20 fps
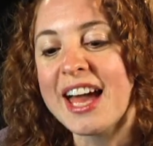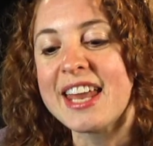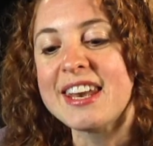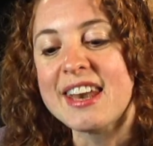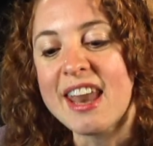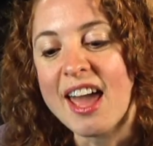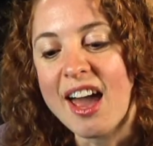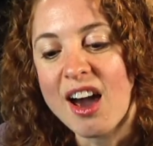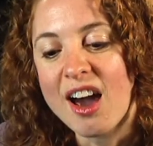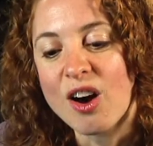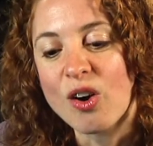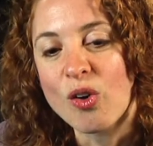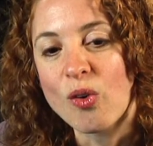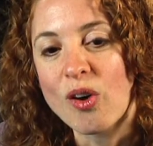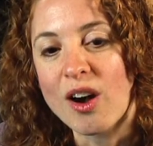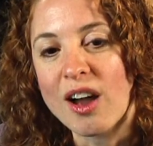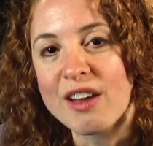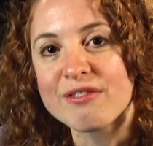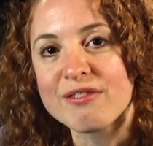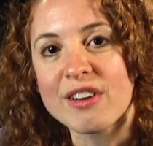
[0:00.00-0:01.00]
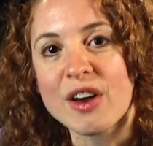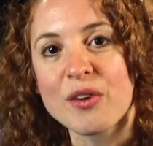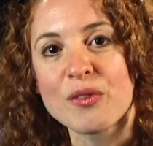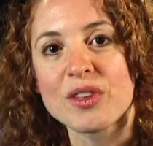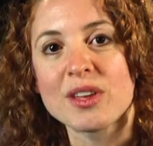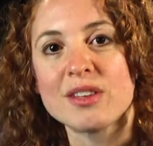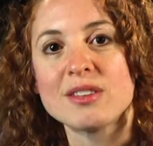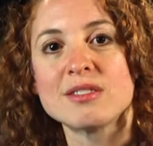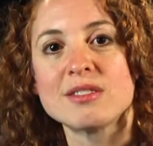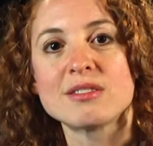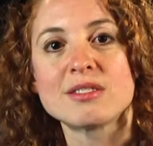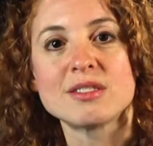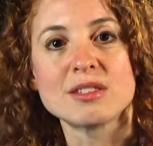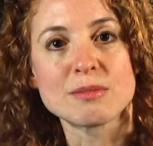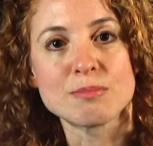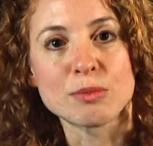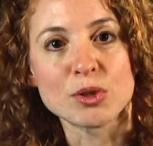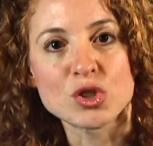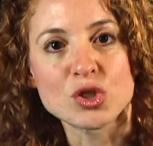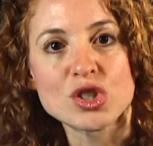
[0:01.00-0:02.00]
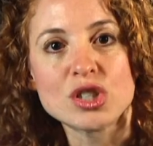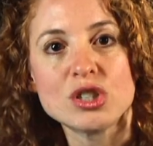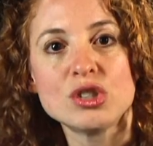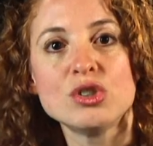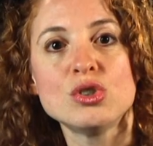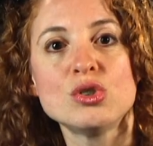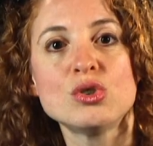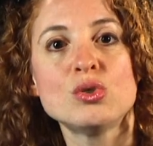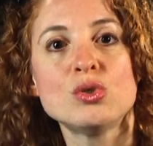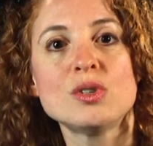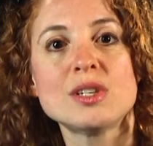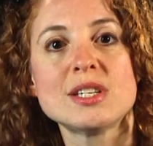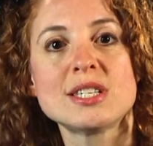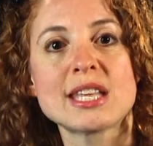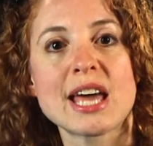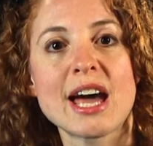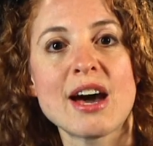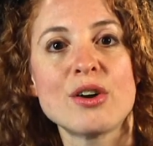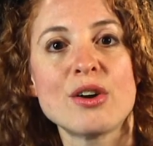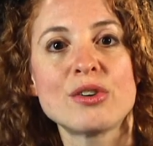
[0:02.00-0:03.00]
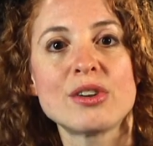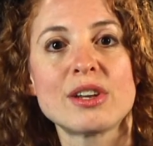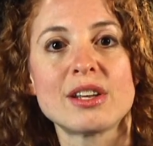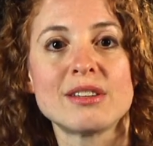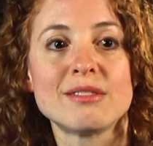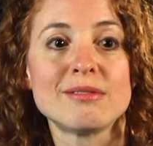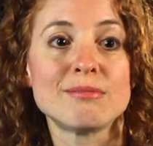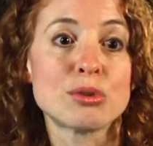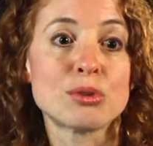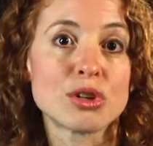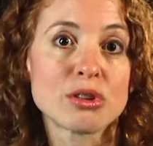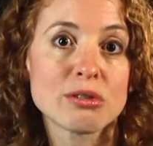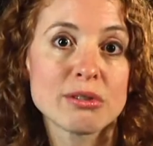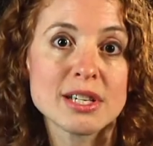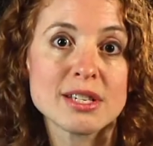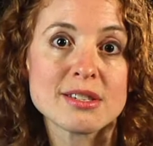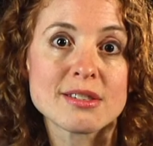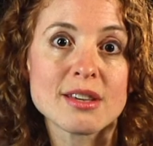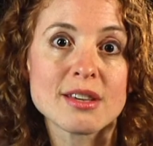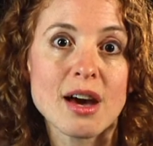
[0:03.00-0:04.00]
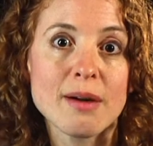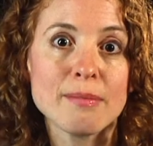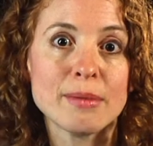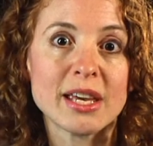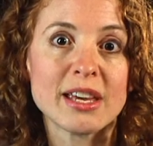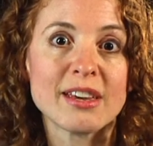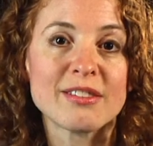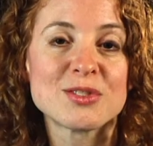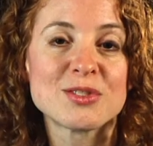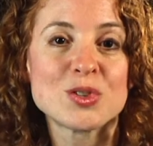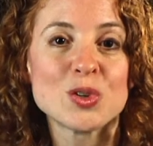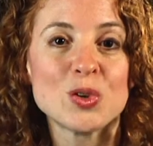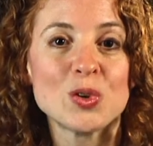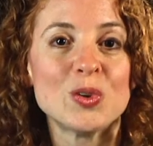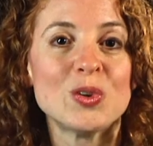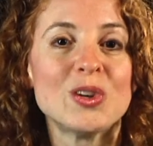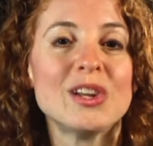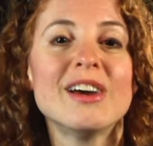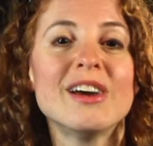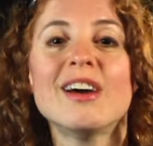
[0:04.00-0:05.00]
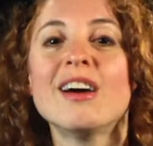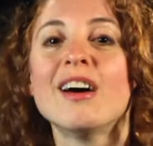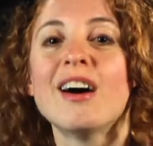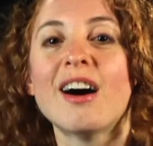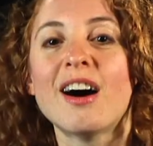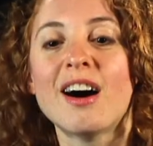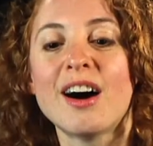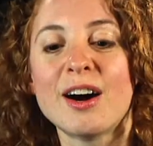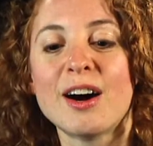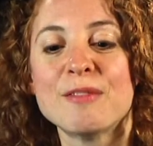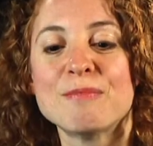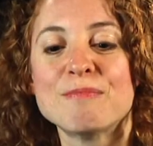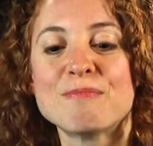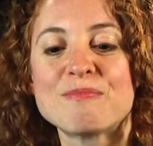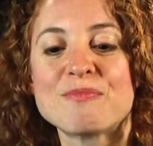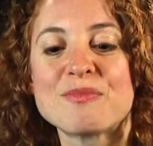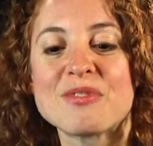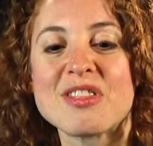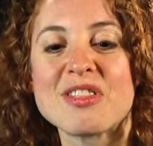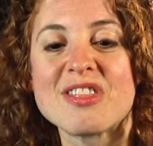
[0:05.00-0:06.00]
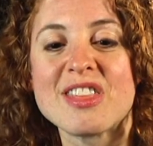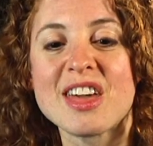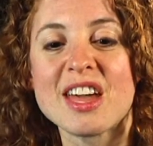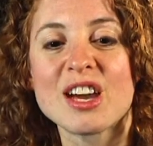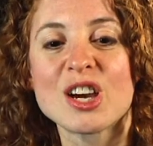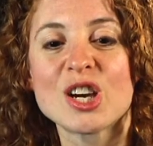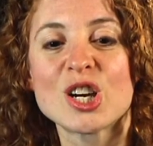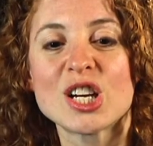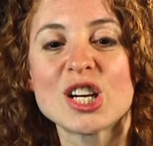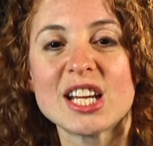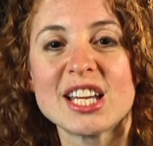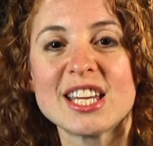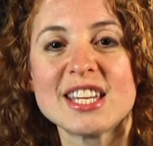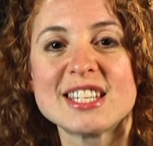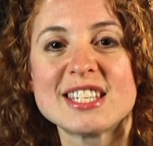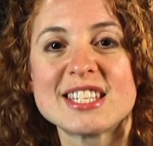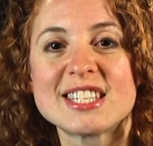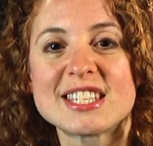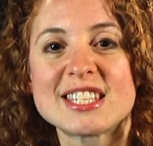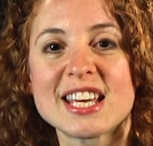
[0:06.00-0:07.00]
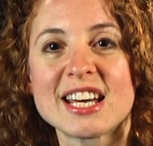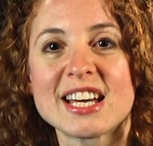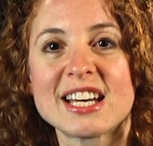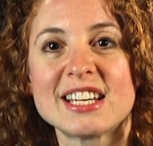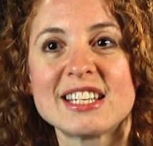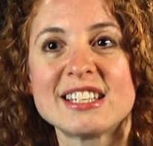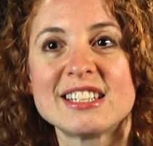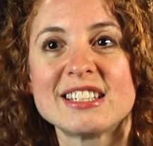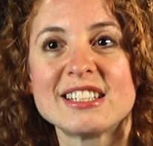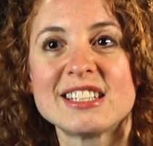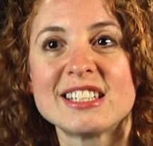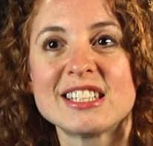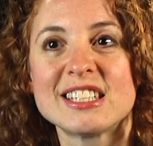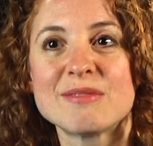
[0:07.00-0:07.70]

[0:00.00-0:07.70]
and now I found that since book two is out and book three is coming soon, um, there is uh,